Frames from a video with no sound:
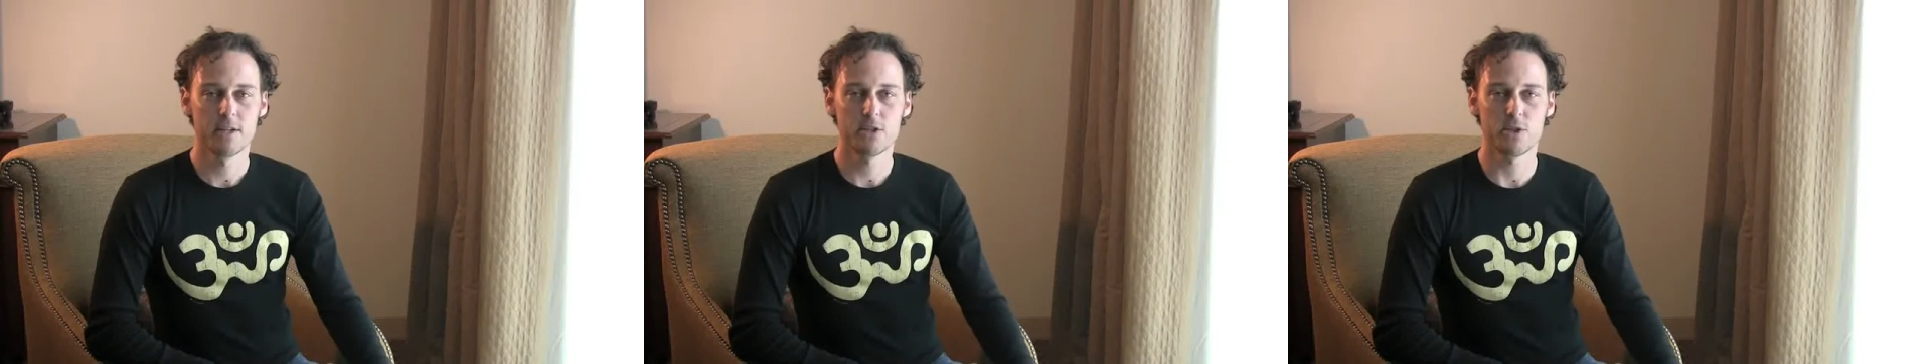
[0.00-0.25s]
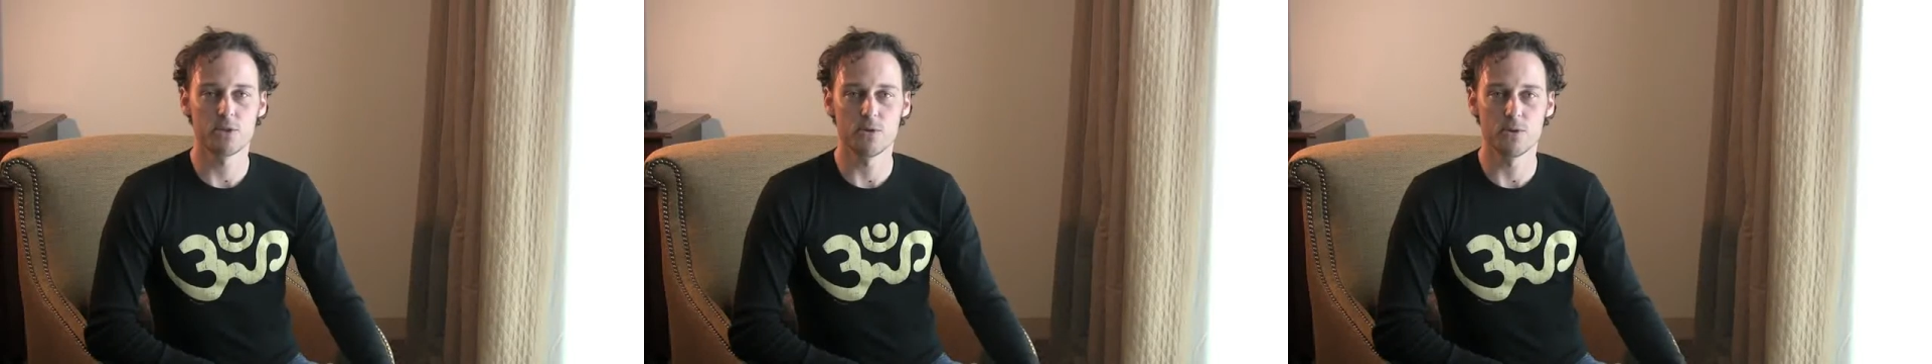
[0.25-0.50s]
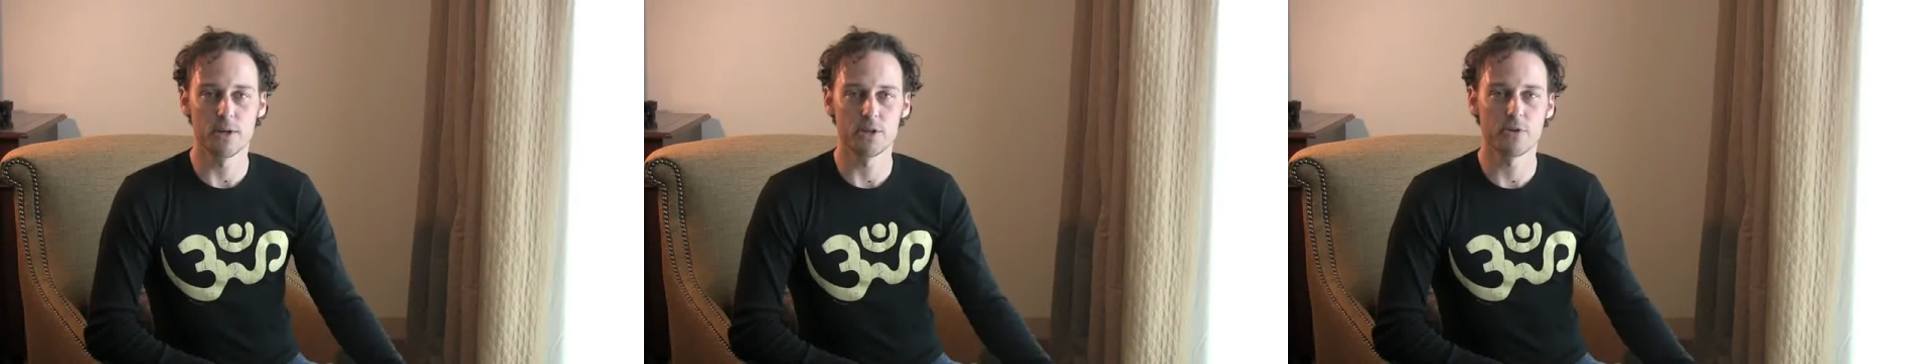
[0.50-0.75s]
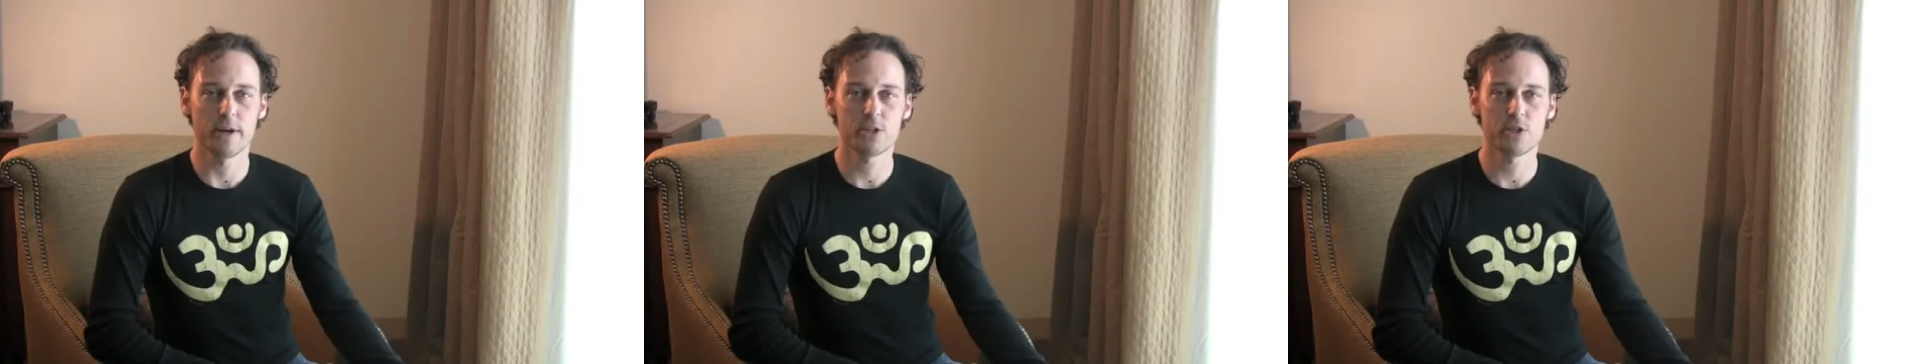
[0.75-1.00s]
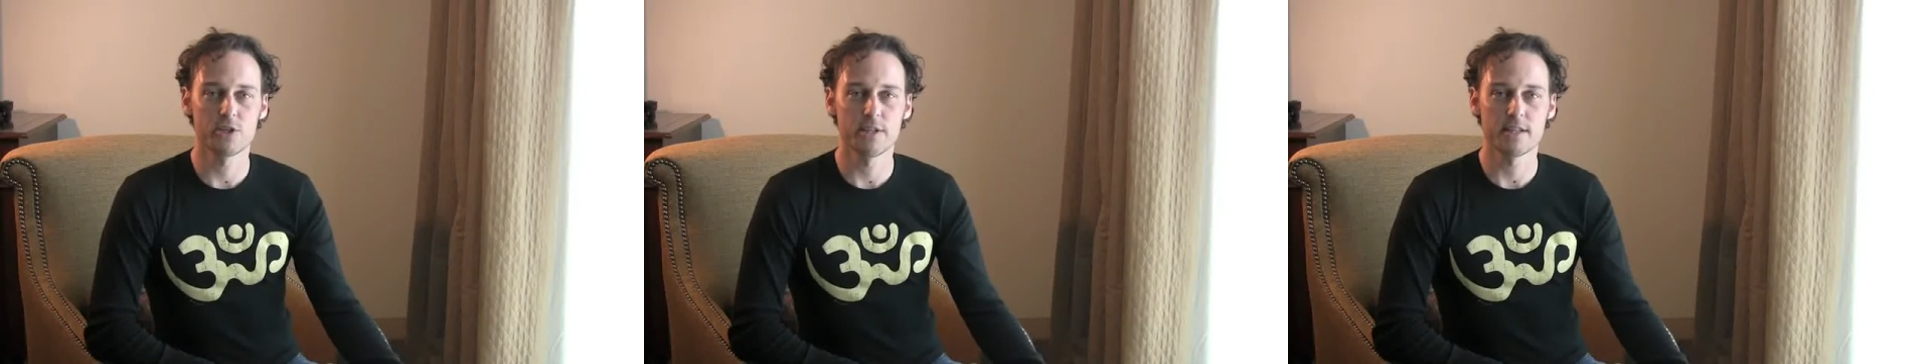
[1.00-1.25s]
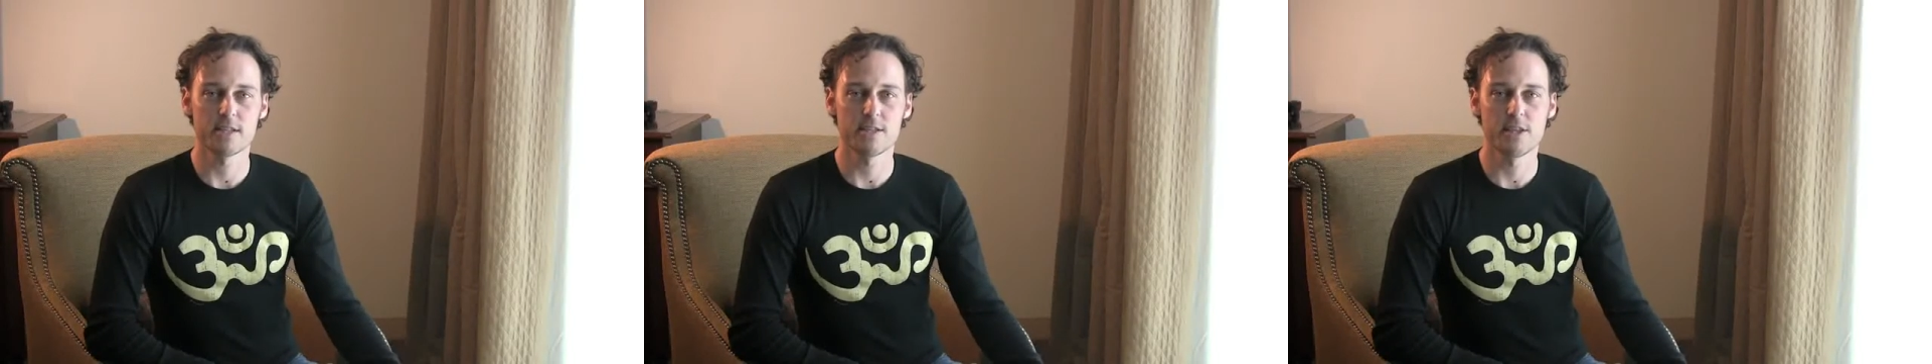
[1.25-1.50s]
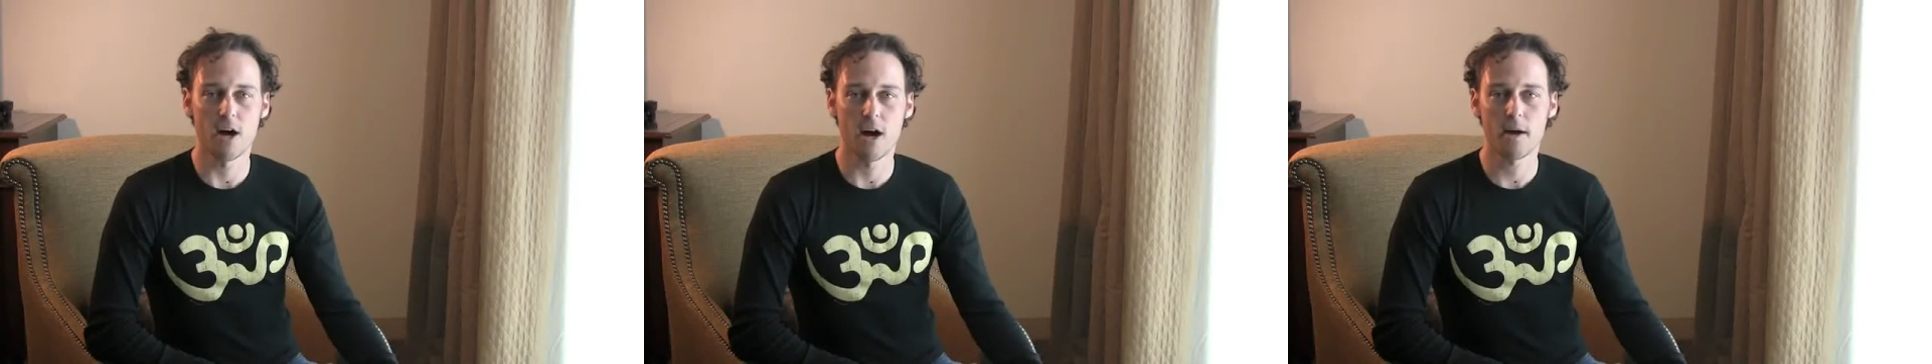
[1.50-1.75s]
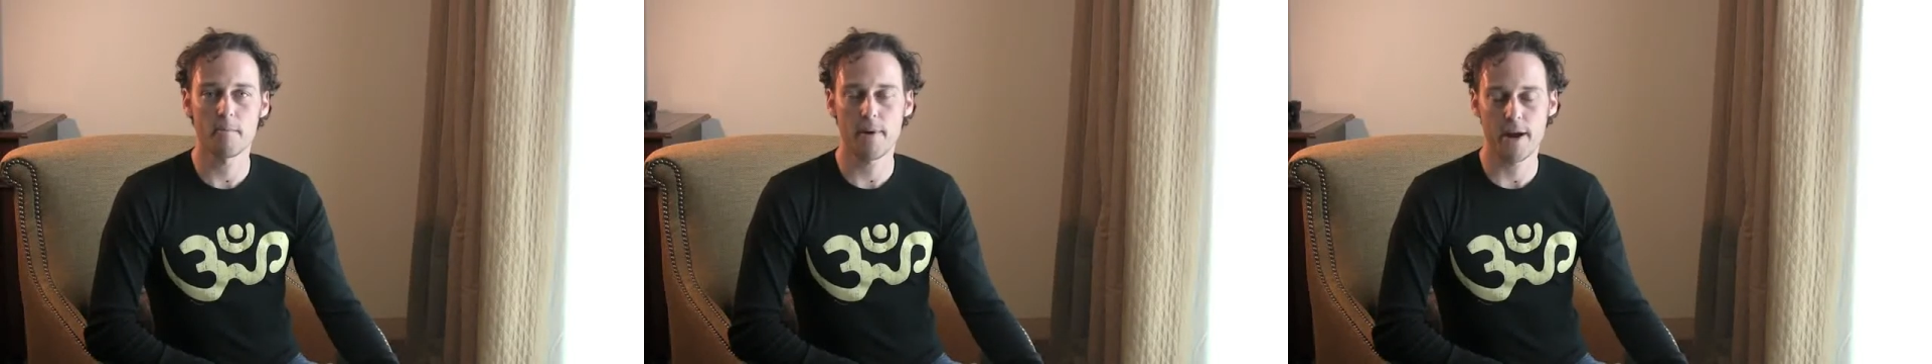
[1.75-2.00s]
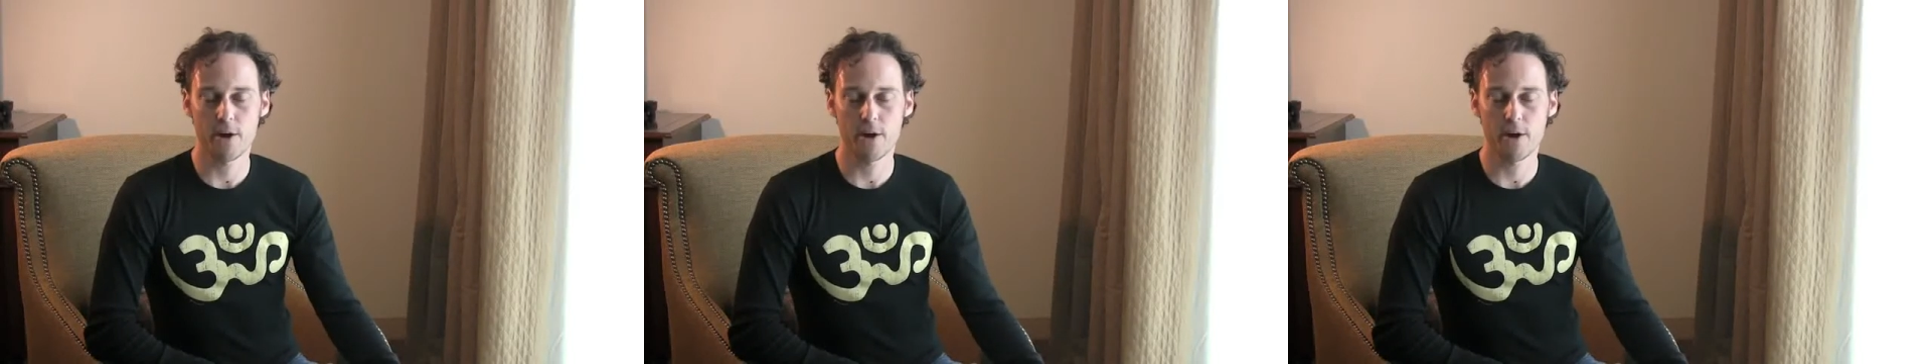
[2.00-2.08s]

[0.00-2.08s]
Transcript: to a direction that's not